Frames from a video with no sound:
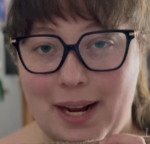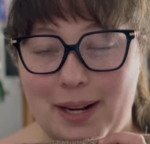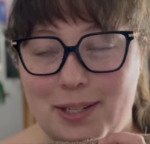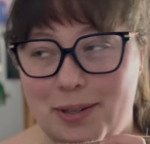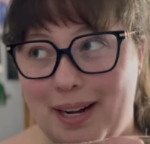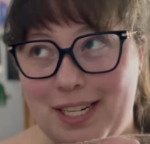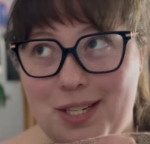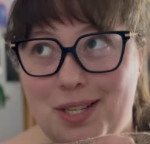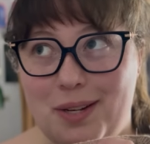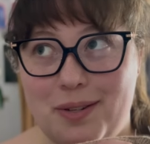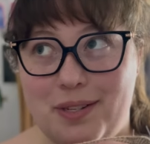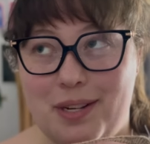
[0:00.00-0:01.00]
So I just
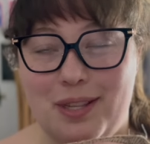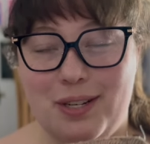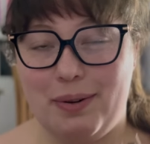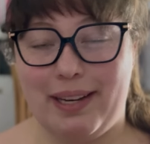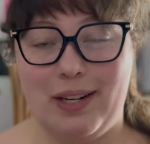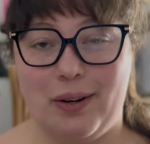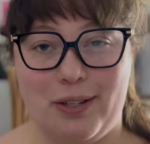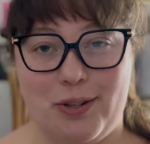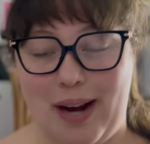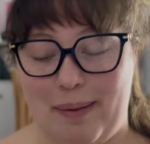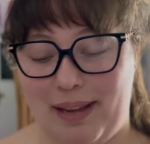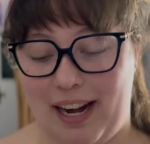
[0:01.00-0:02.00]
used the twig and horn
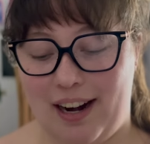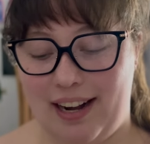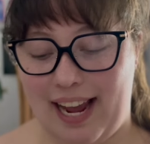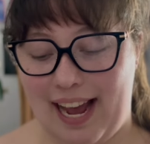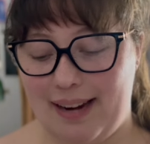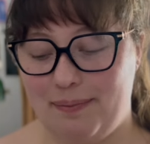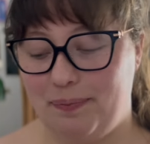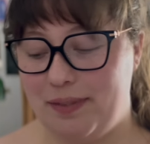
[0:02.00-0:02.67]
strap that I already had.